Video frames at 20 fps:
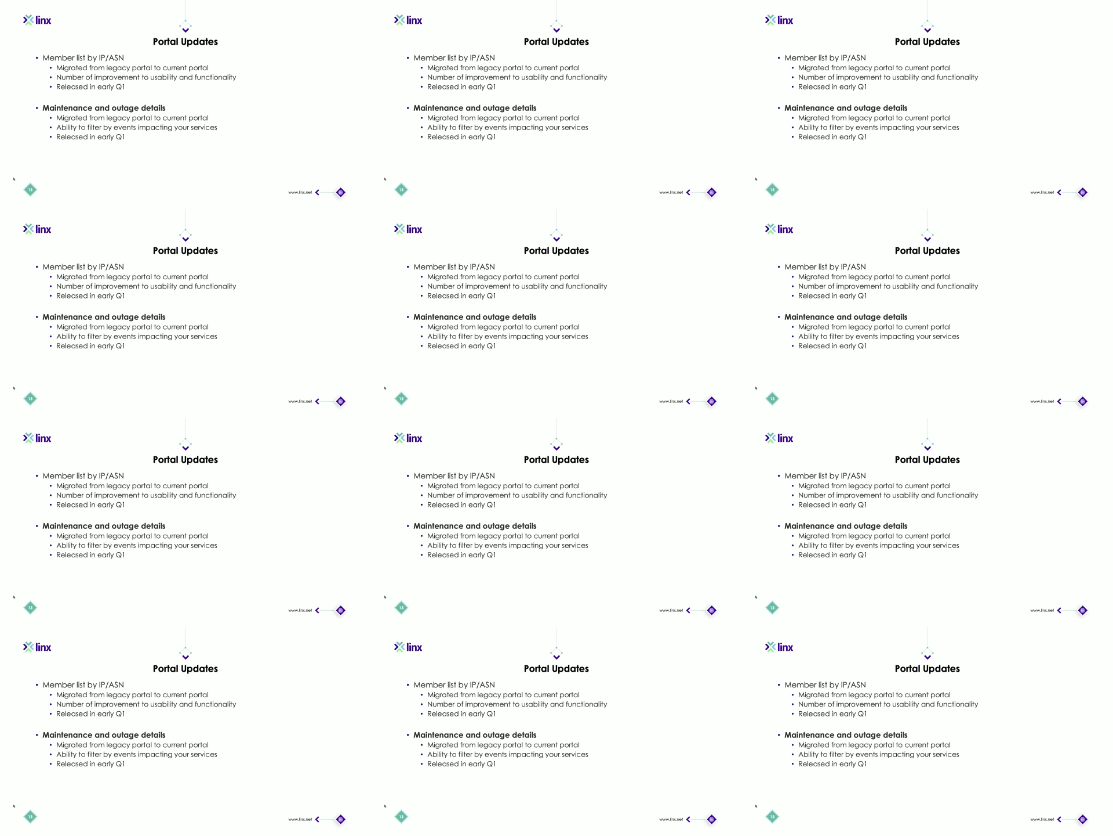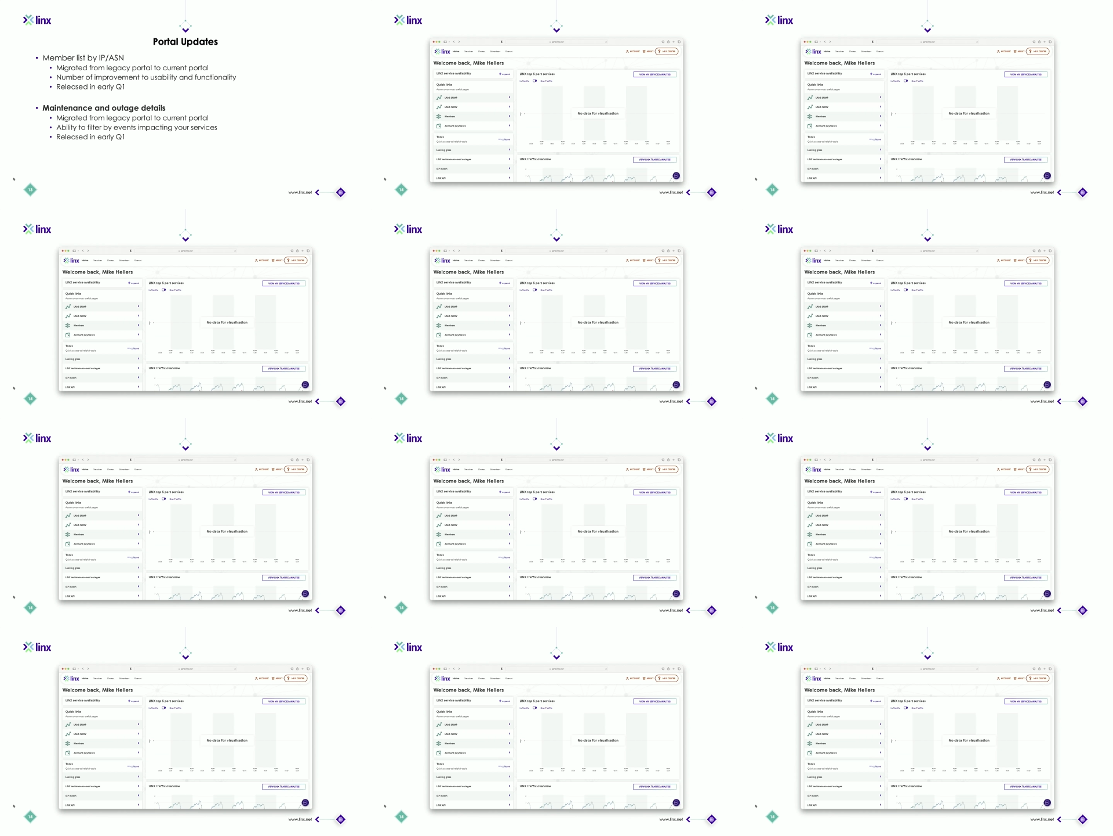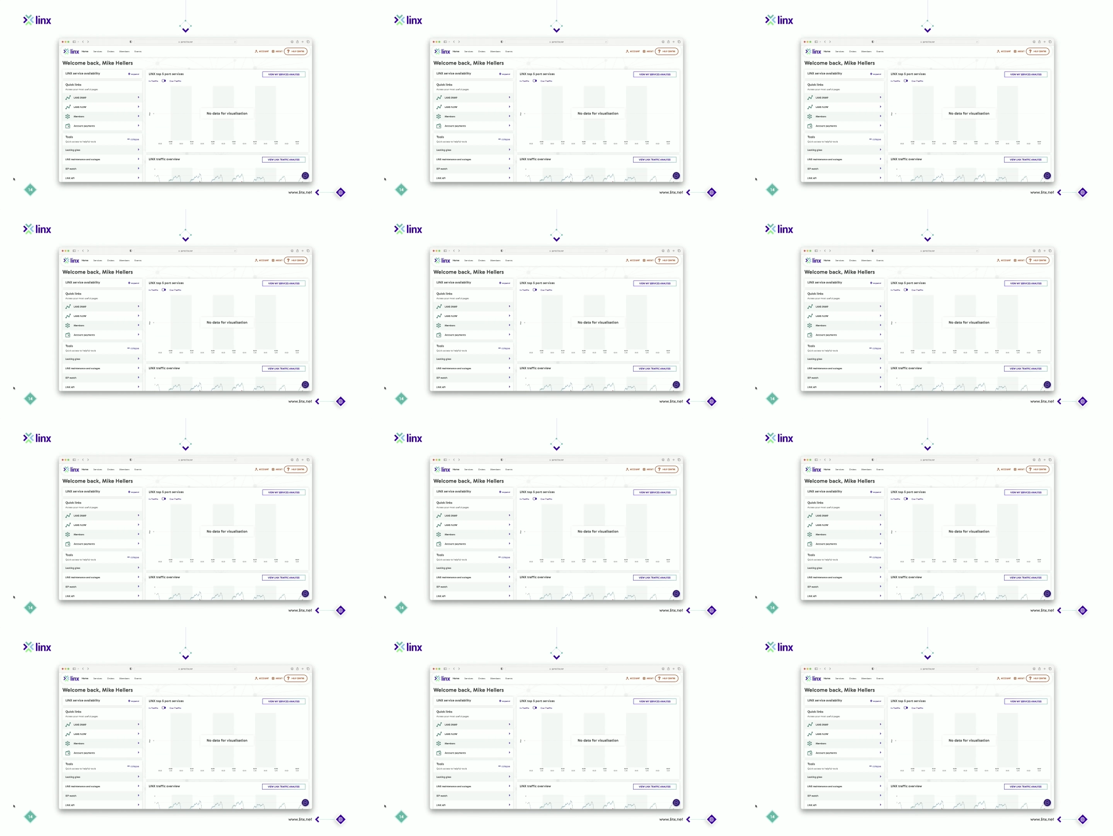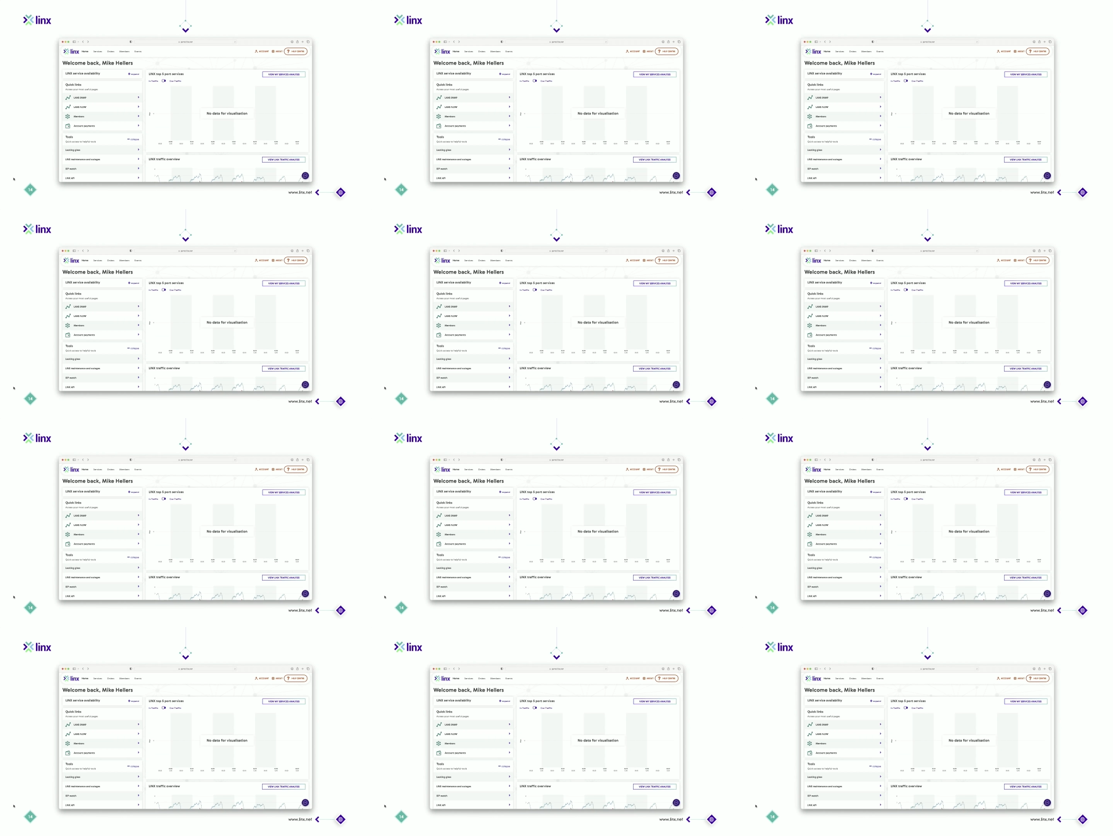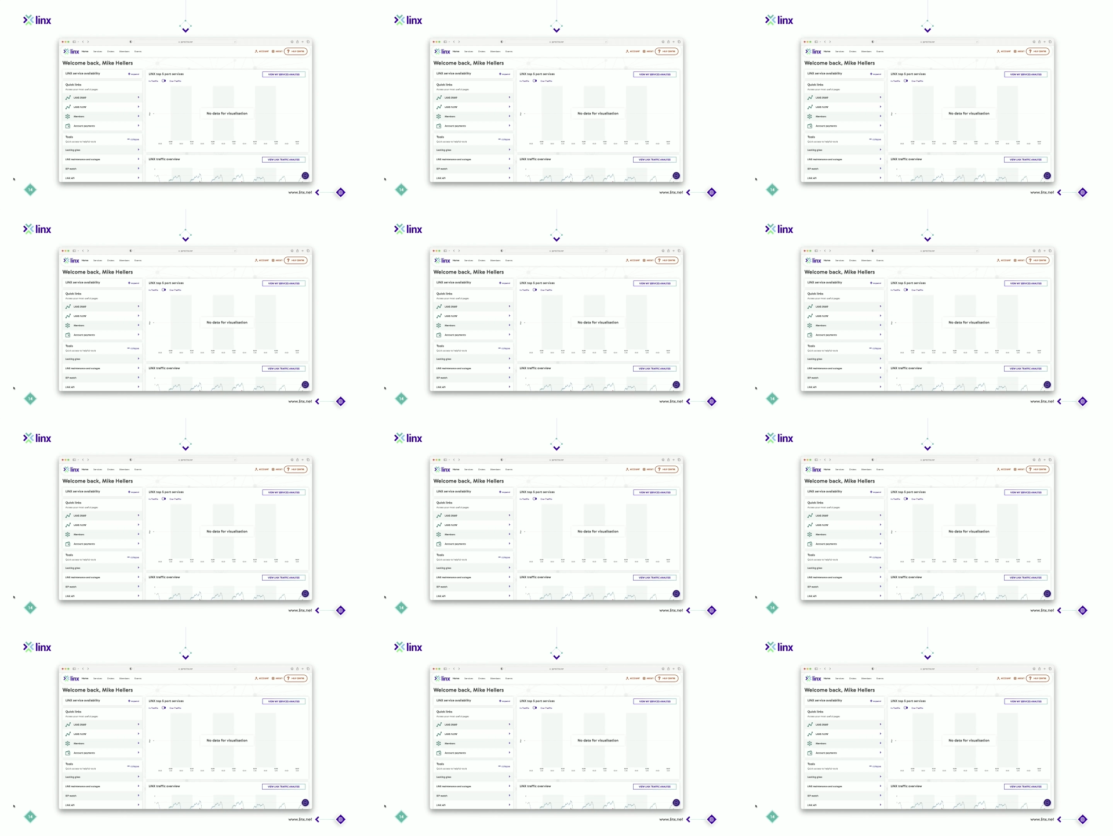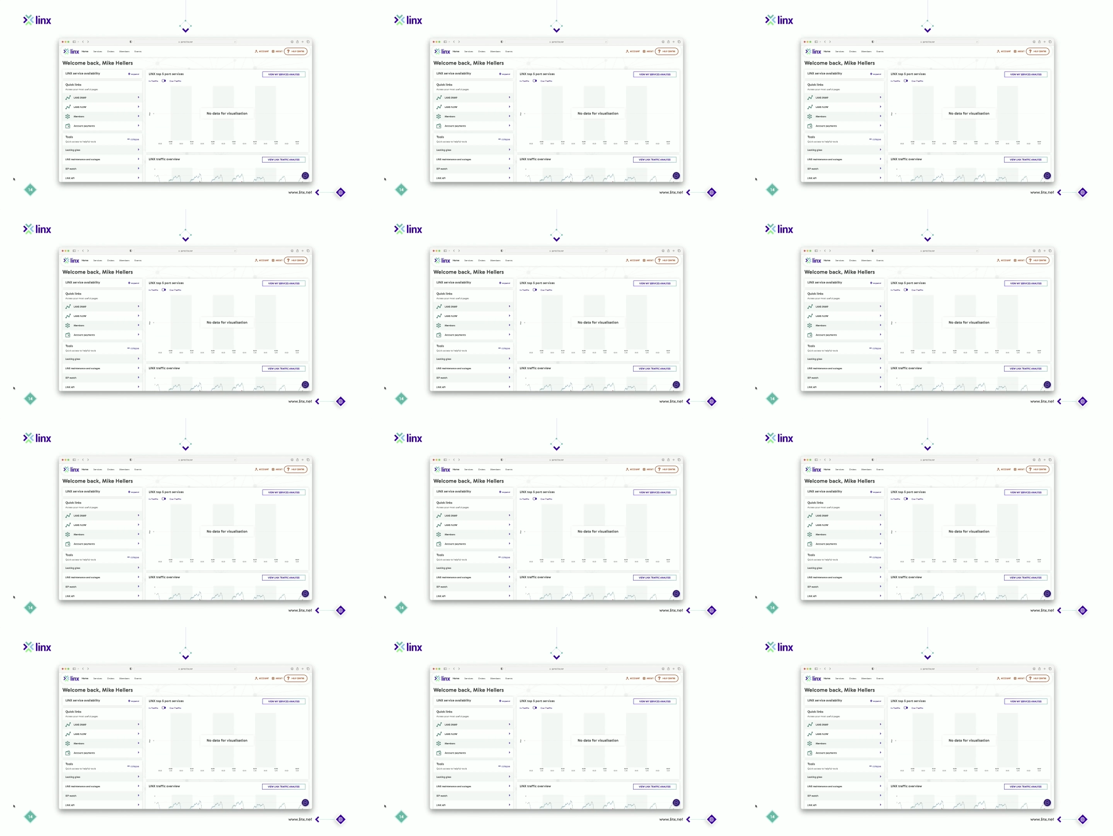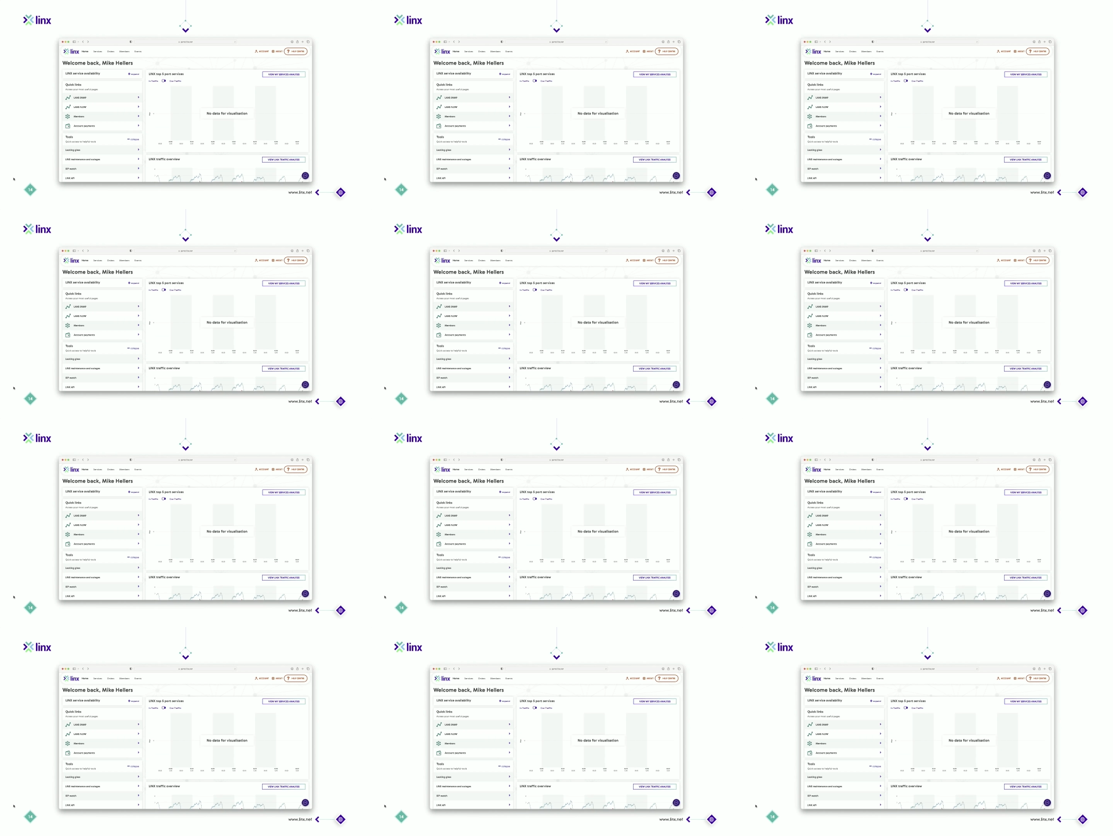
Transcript: Nobody's mouth can be seen.